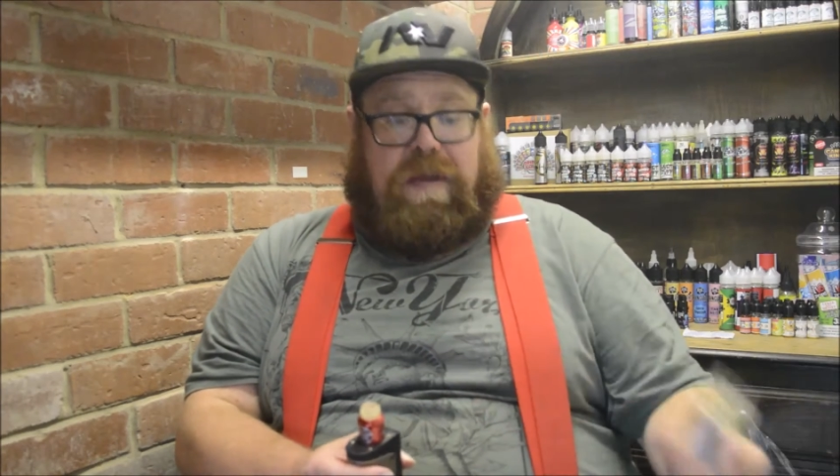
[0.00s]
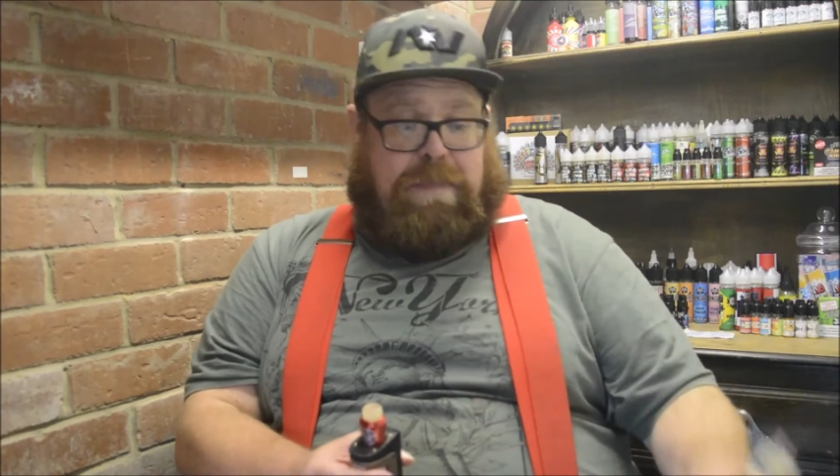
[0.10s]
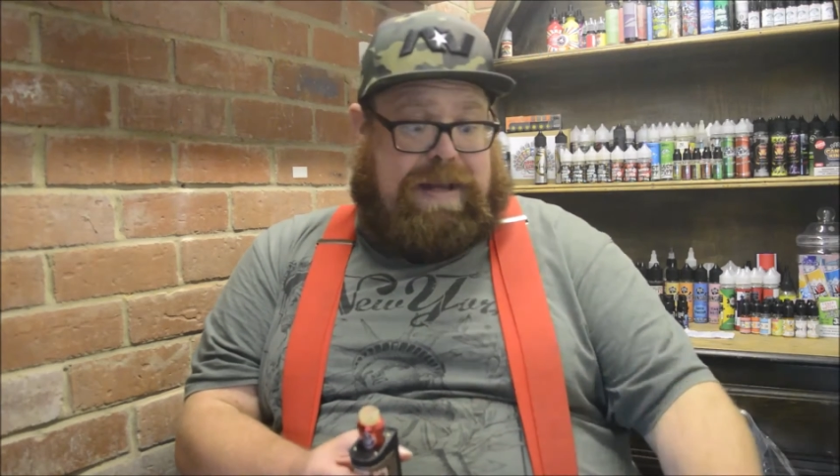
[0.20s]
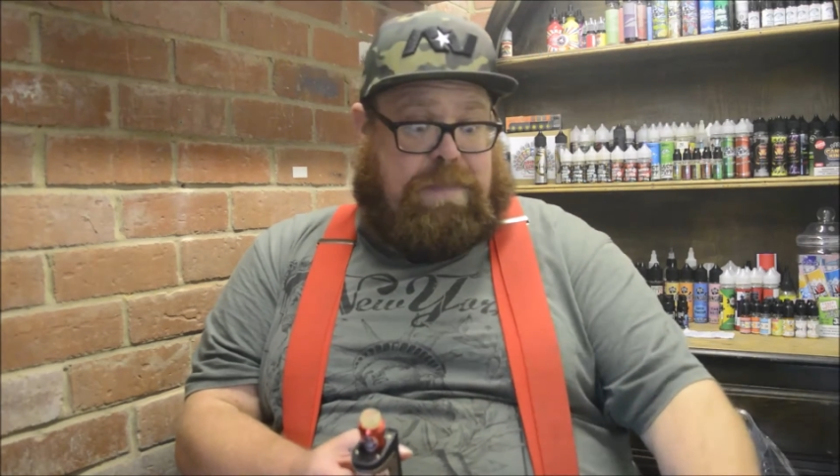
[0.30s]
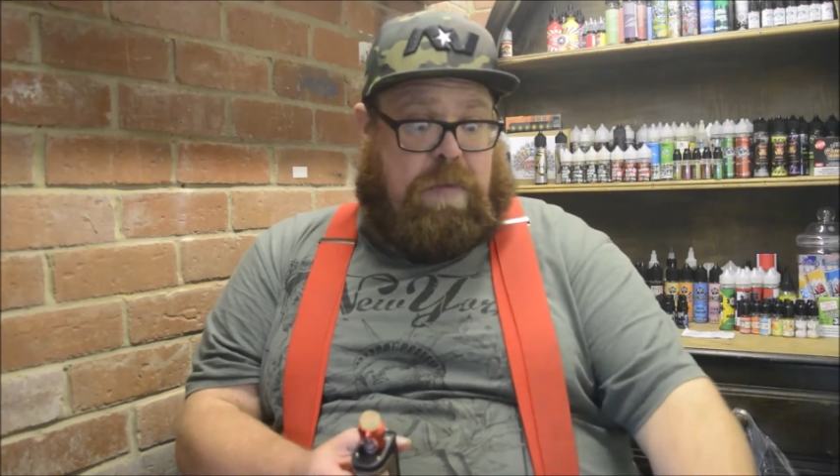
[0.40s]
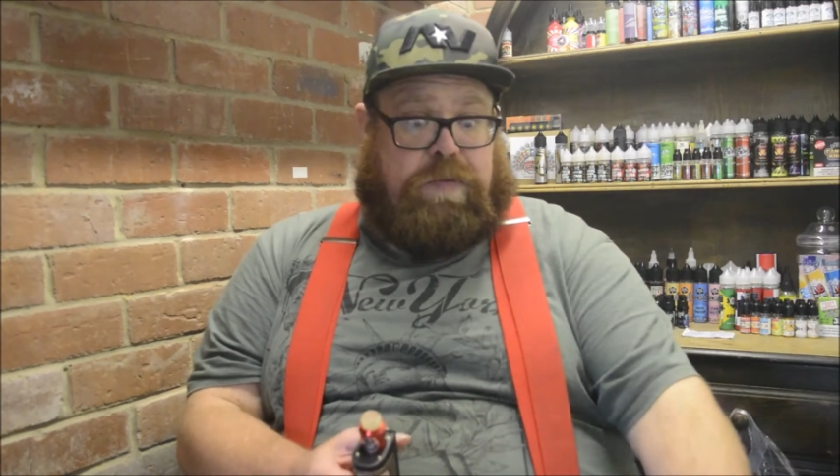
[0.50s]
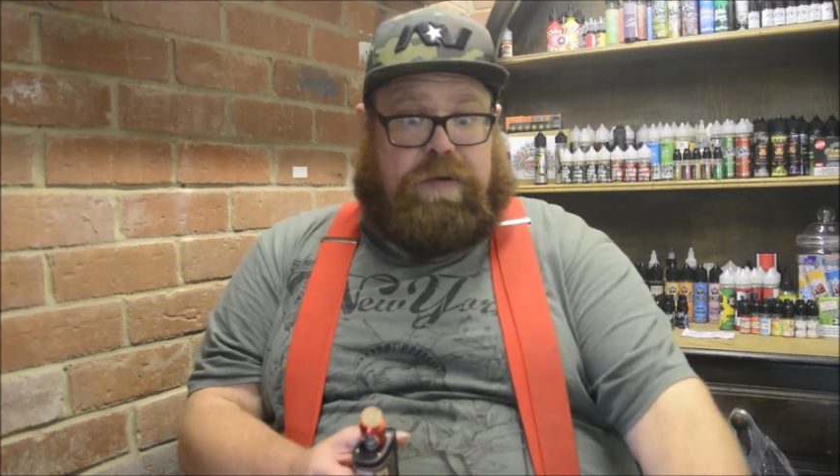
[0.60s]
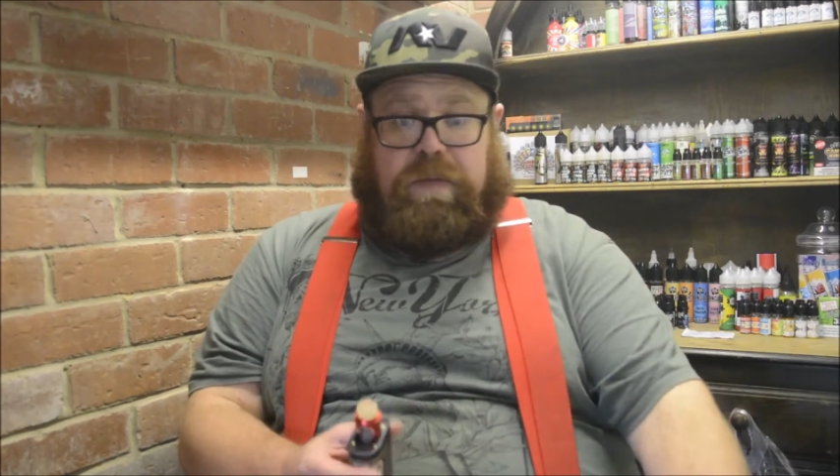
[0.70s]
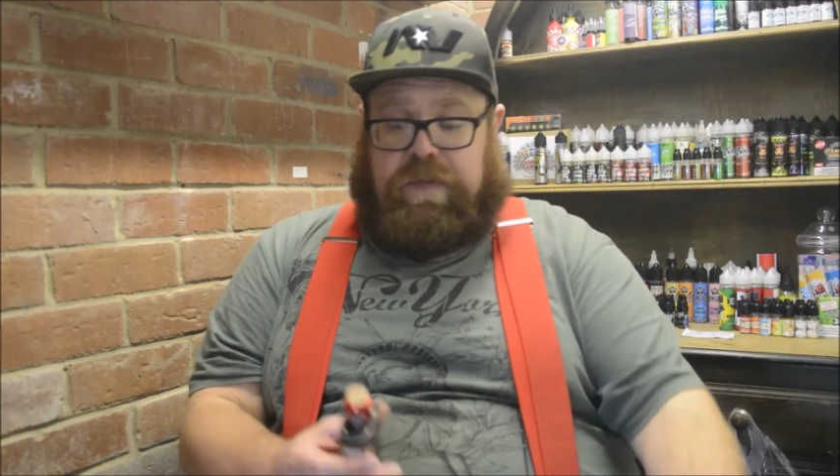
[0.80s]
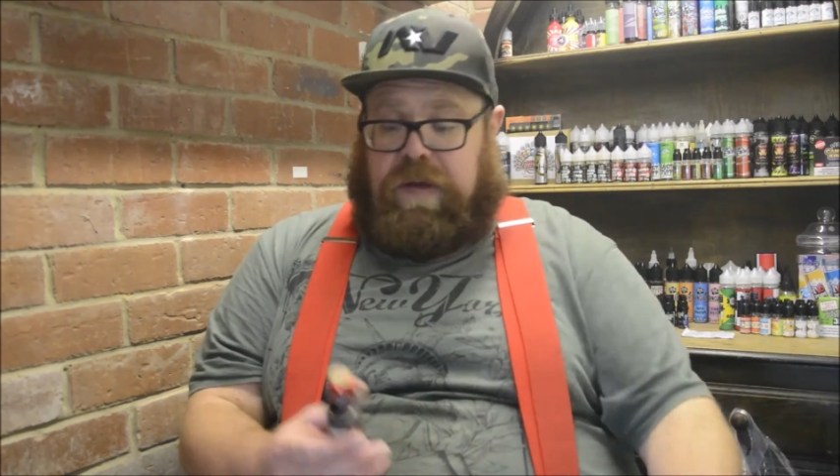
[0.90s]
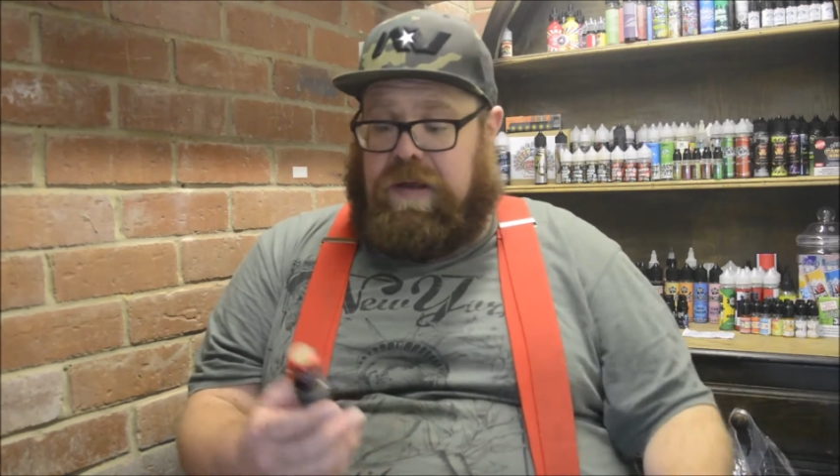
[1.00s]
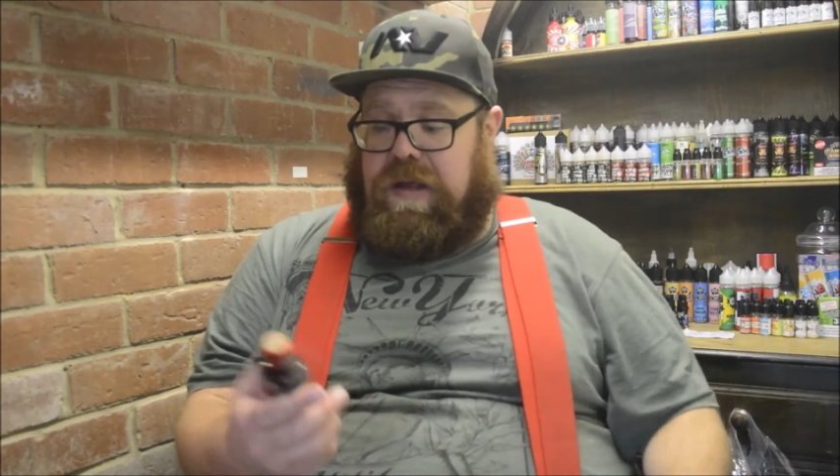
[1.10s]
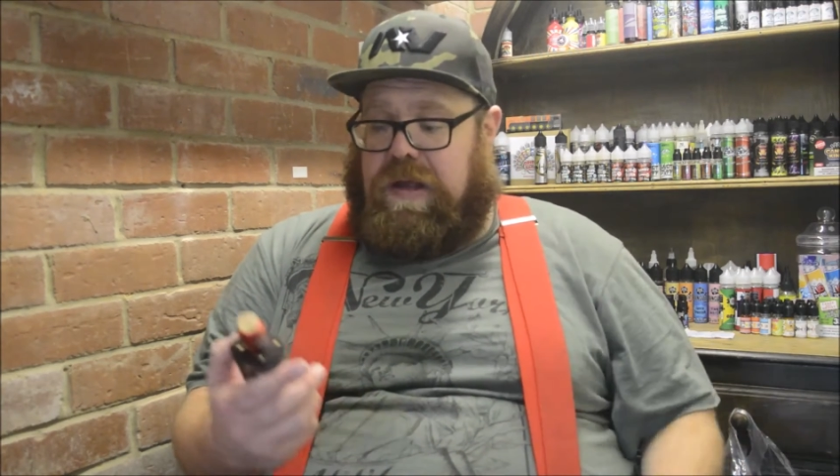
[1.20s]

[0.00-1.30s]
a mech mod user,